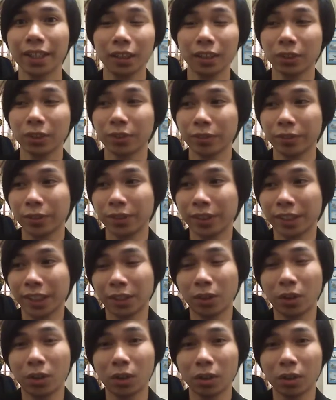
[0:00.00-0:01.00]
You
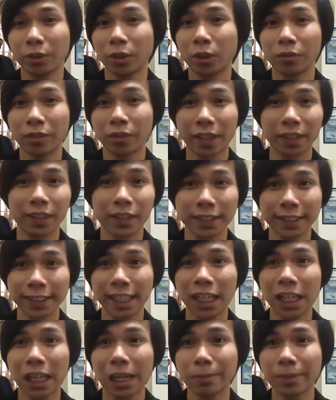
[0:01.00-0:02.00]
did all of your final
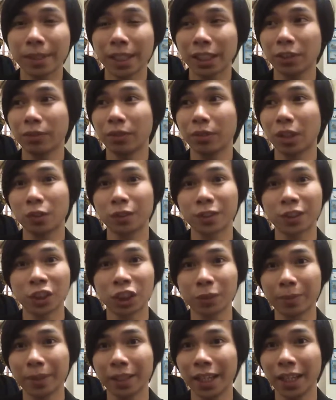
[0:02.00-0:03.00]
exams and you've got your
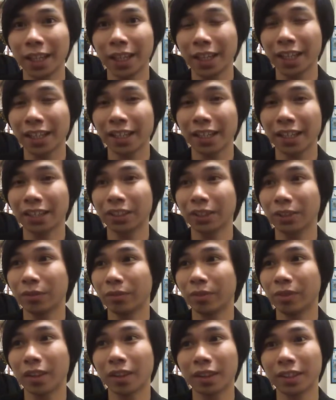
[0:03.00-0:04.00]
CGPA, and then
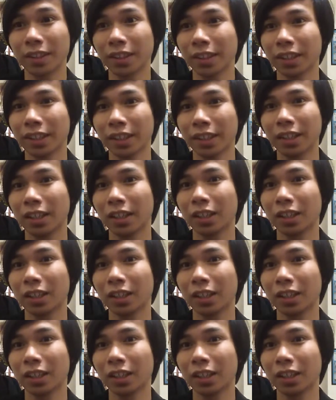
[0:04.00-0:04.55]
you've got the